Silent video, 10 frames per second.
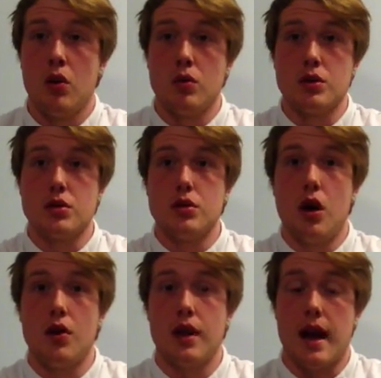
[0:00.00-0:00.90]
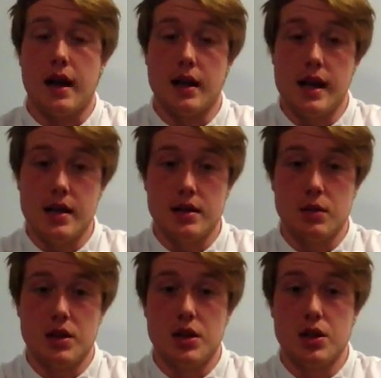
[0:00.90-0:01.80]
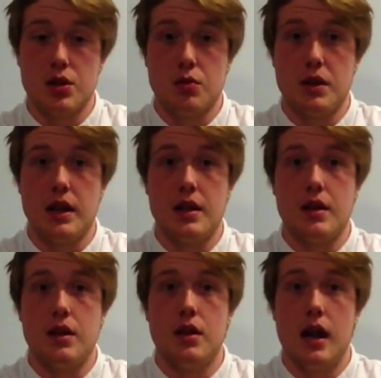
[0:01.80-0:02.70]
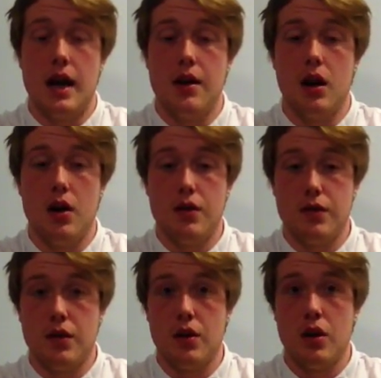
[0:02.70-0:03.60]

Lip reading: was not the agonist, which it should be in the handoff,